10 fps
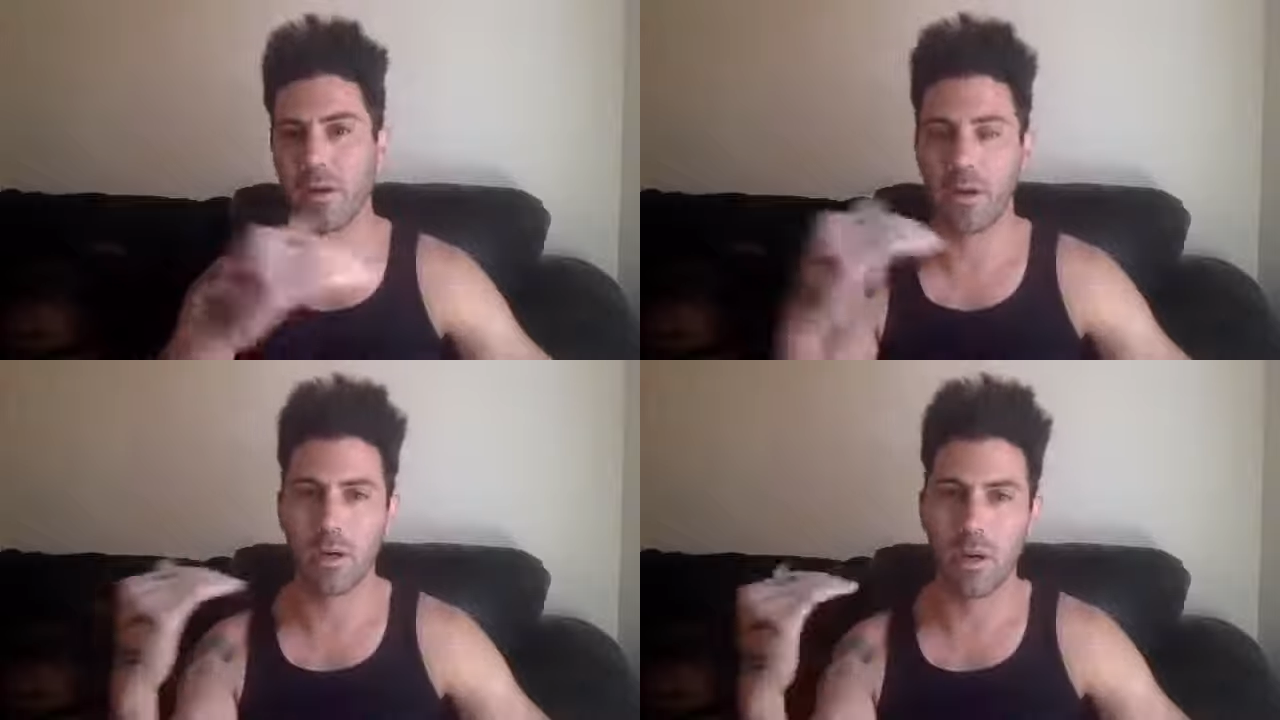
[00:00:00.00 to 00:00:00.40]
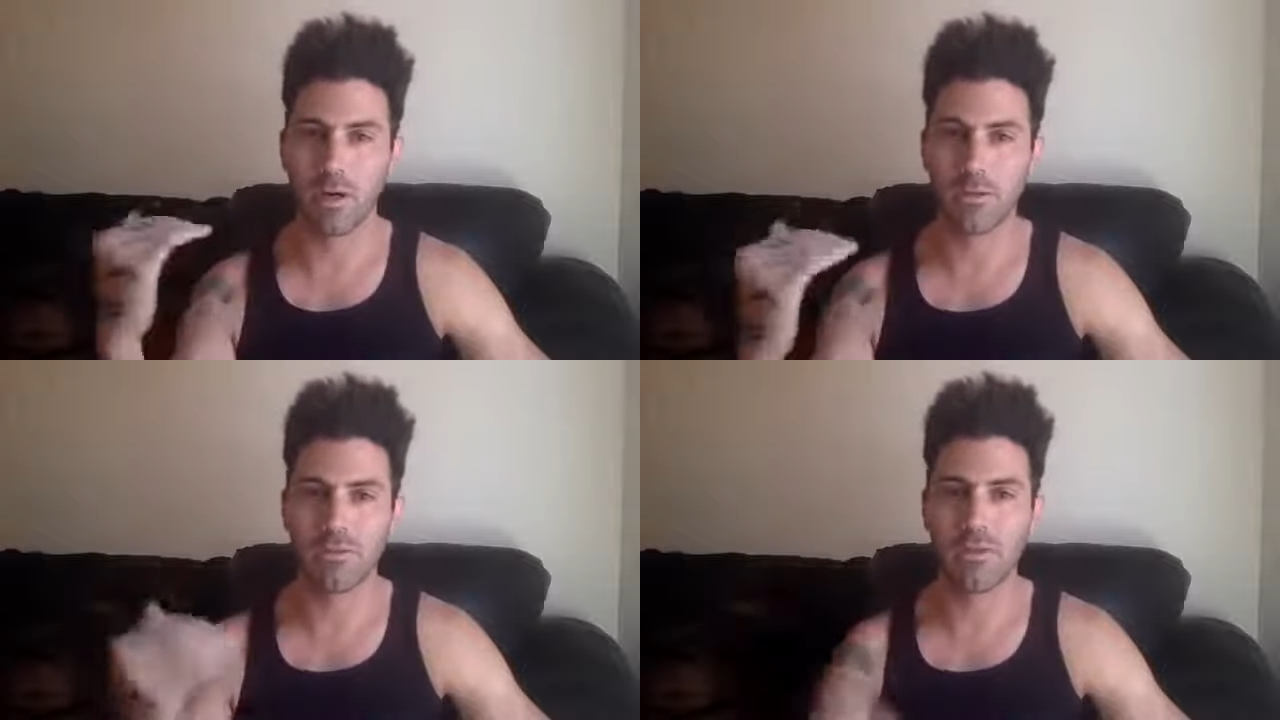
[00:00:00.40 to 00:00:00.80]

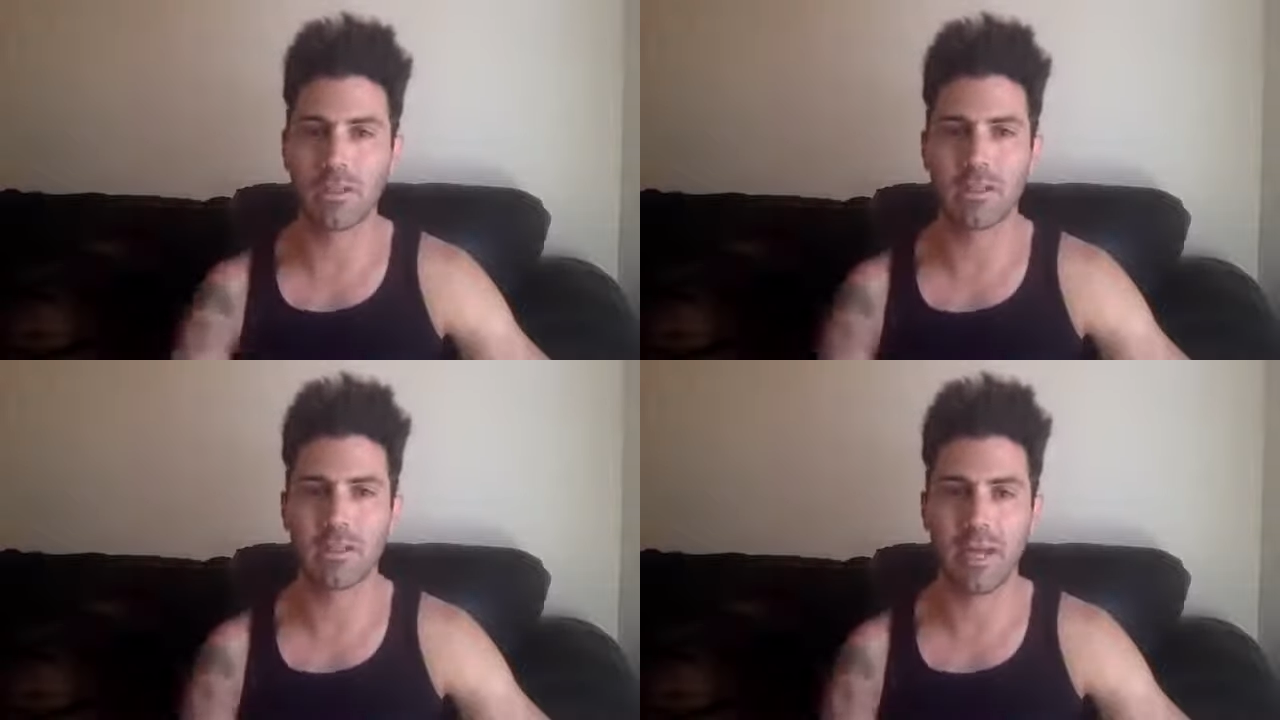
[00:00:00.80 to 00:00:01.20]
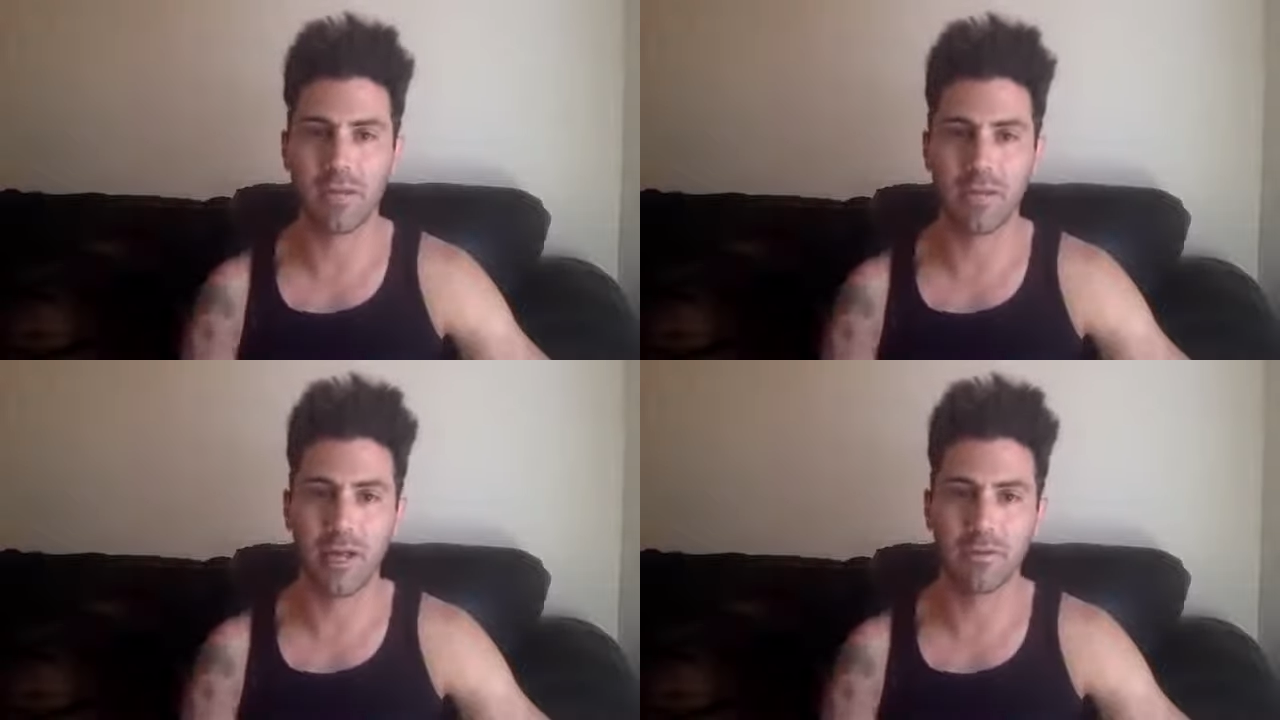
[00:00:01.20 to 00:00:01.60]
on the first and
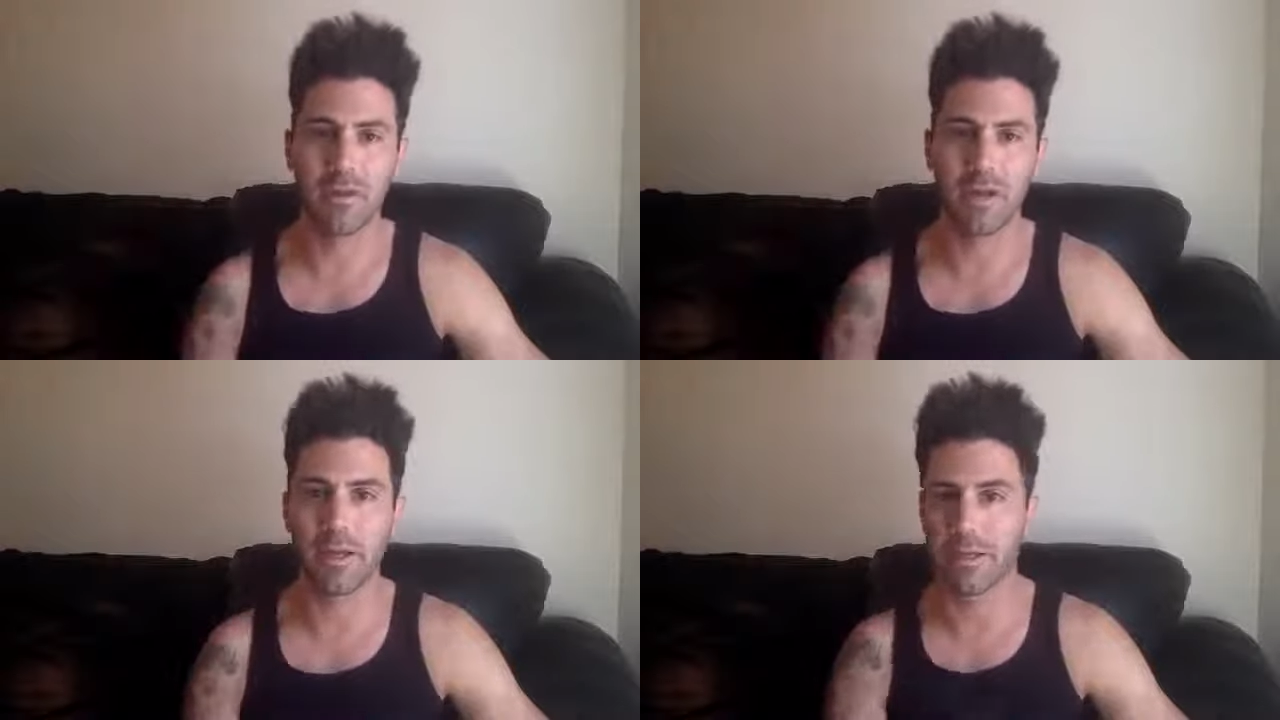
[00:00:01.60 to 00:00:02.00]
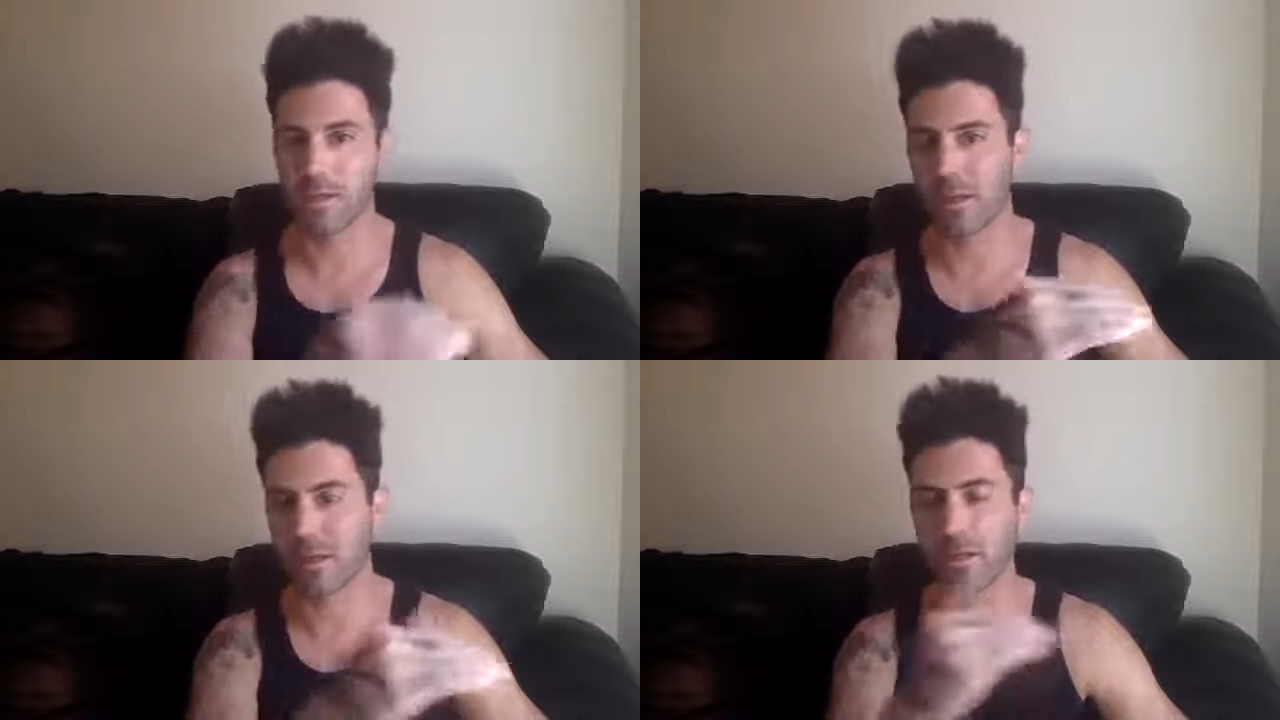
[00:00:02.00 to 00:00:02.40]
second level, and
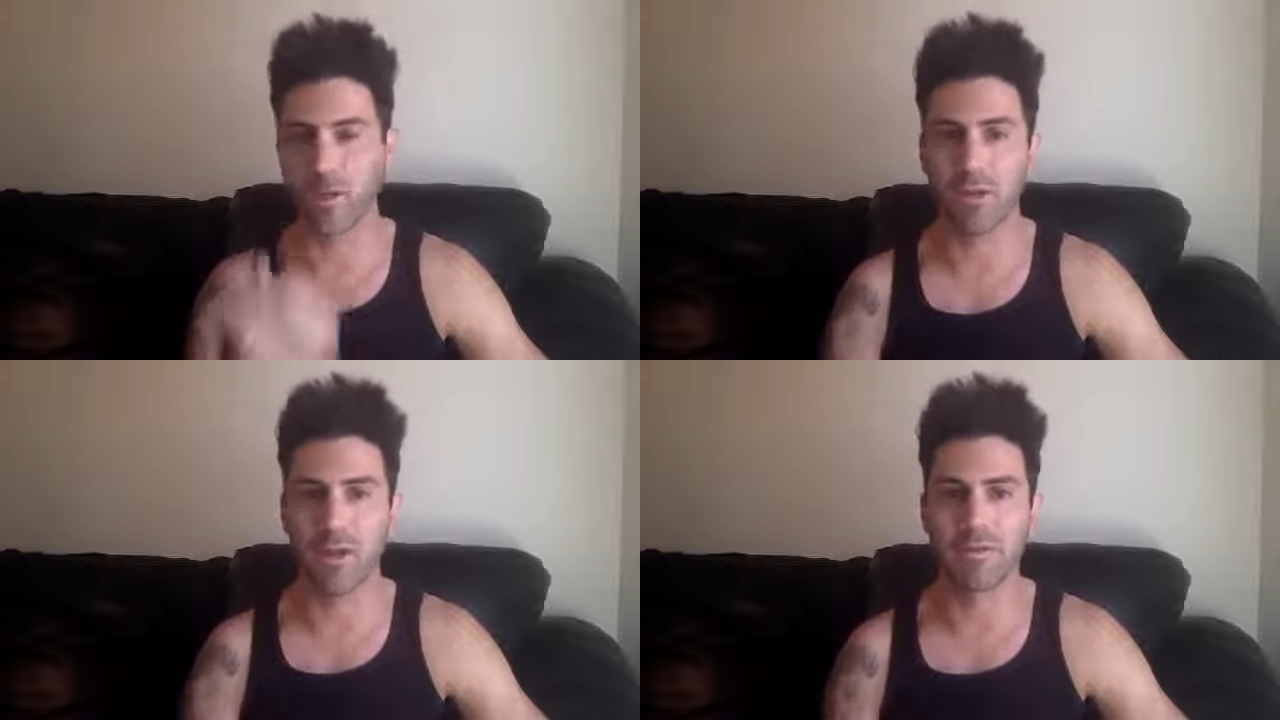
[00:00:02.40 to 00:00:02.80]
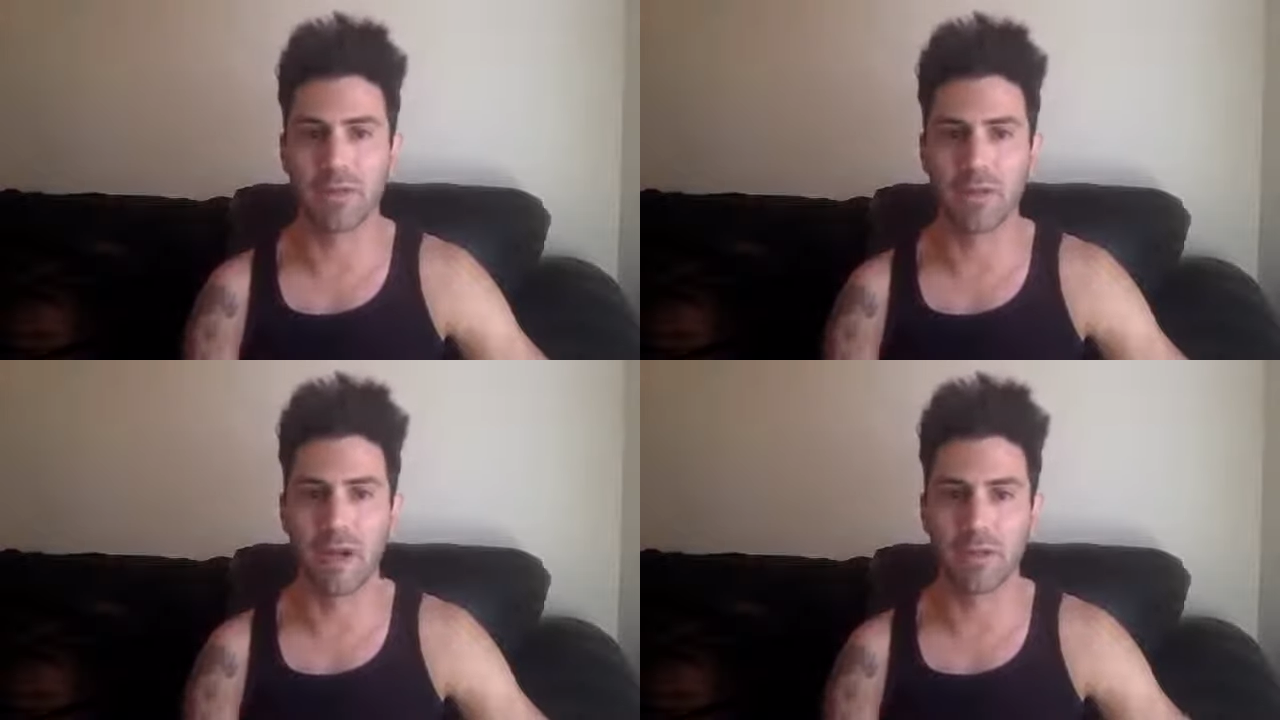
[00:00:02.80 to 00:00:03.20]
it's like a unilevel
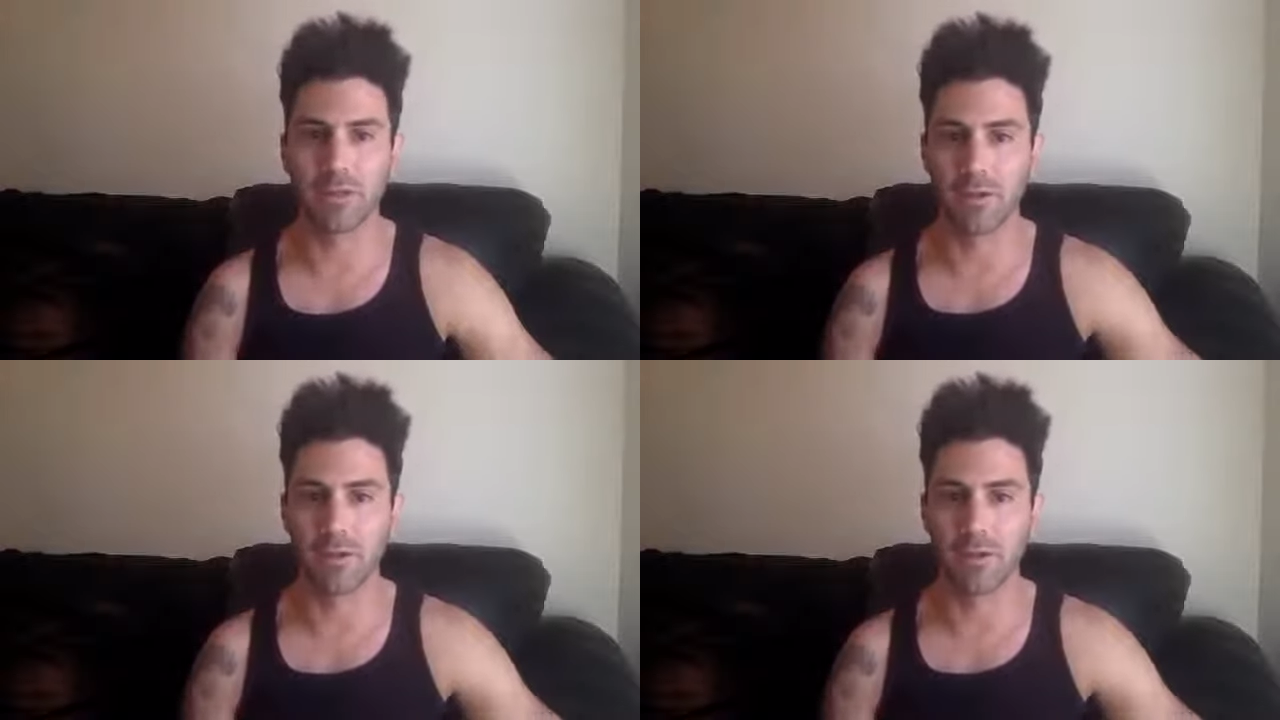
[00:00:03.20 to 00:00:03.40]
style.